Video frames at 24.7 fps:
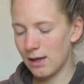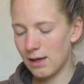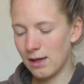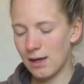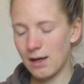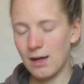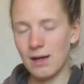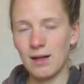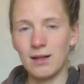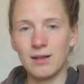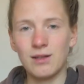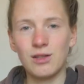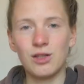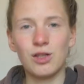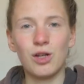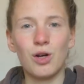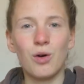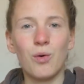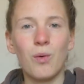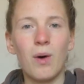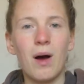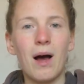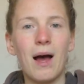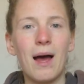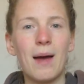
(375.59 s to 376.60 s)
And
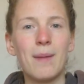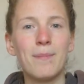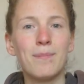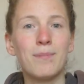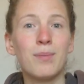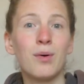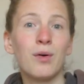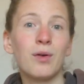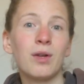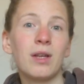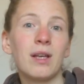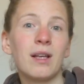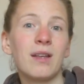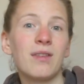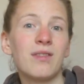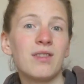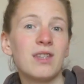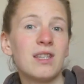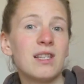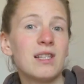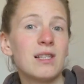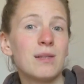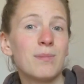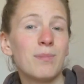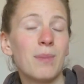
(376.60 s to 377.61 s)
so I'm putting
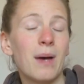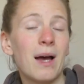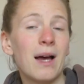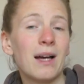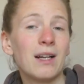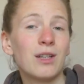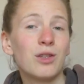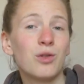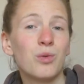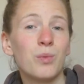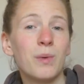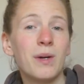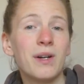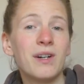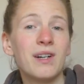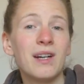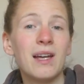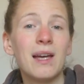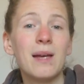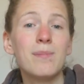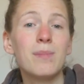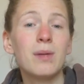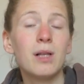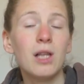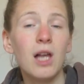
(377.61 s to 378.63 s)
these back to where
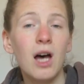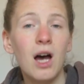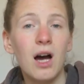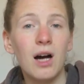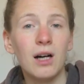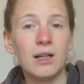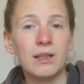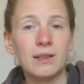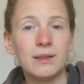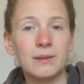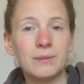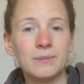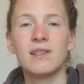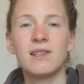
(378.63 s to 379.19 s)
they belong.